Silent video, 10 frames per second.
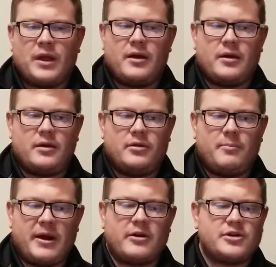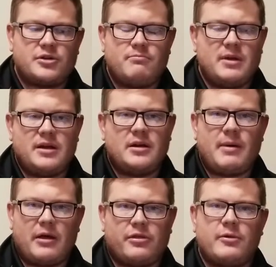The parish submitted
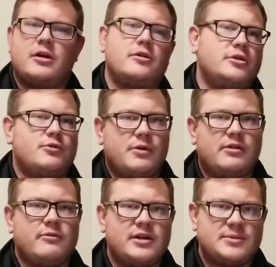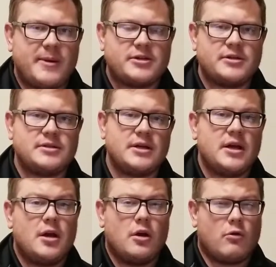about 323 inspections.
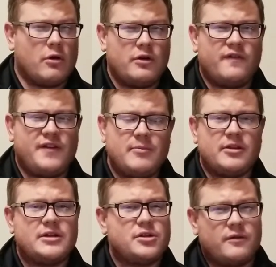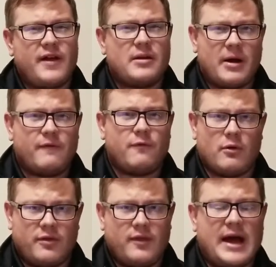According to FEMA, they should have had about
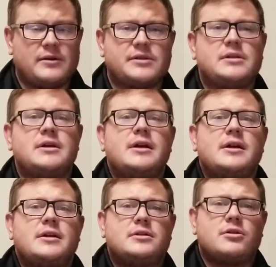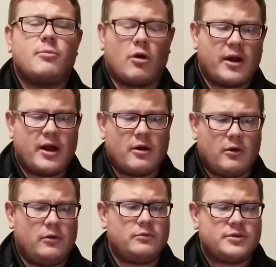4,000. So Mark
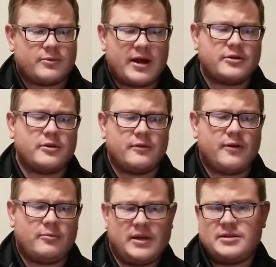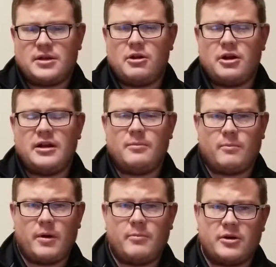Harrell, Director of Homeland Security
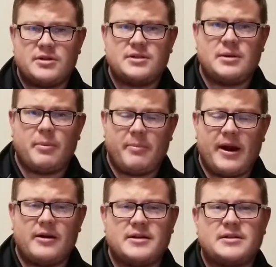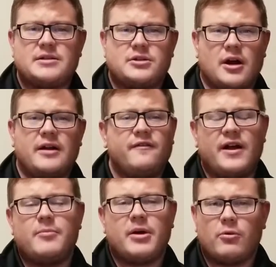and Emergency Preparedness, is trying to
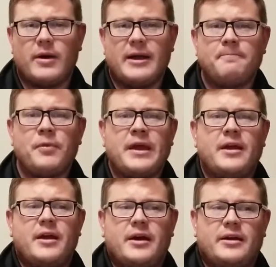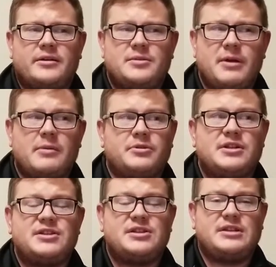find a better way to be able
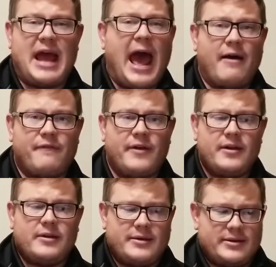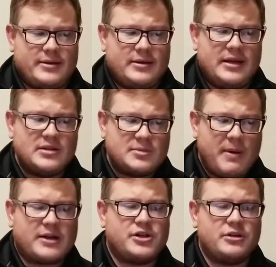to staff
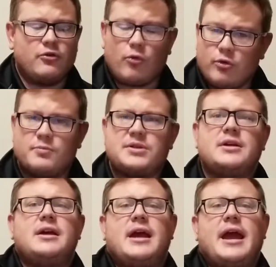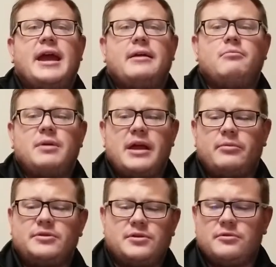inspection groups and be
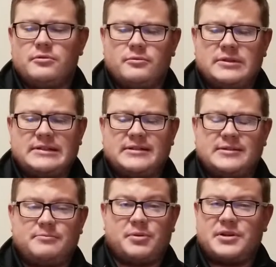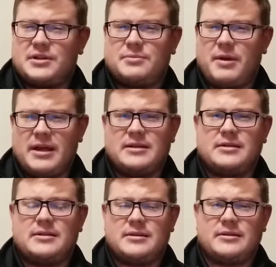able to
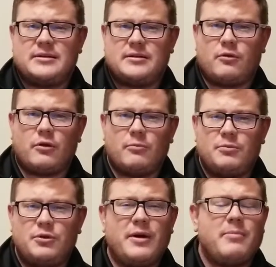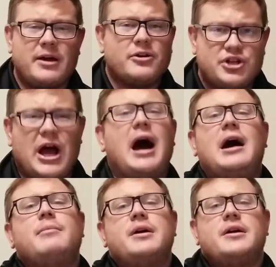participate or do a better
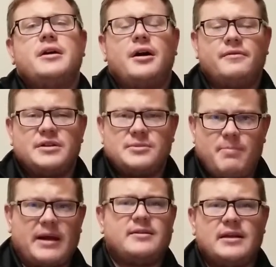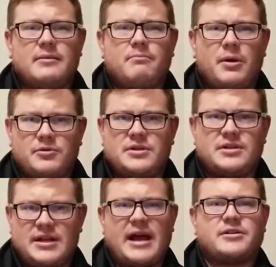job of inspecting
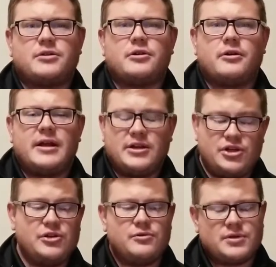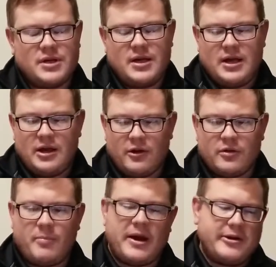post-disaster issues here
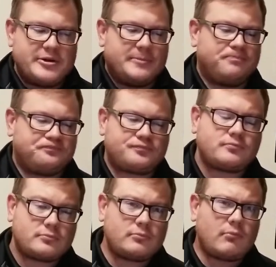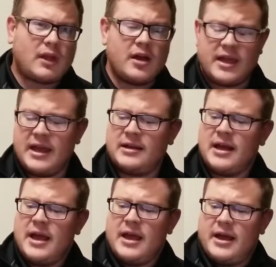in the parish.
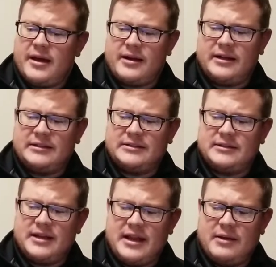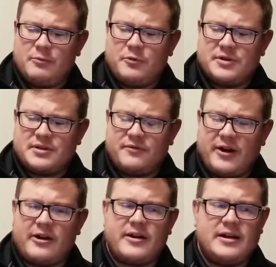Again, it was a
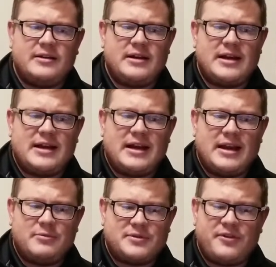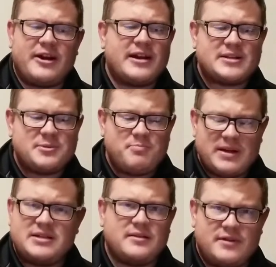very
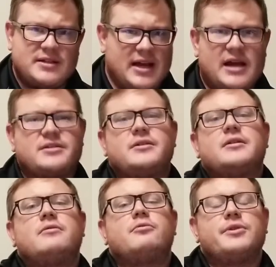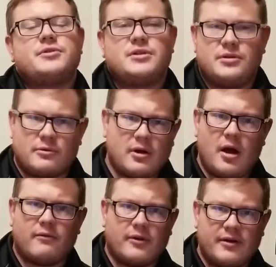expensive disaster. We're still
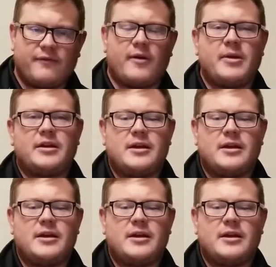recovering from it.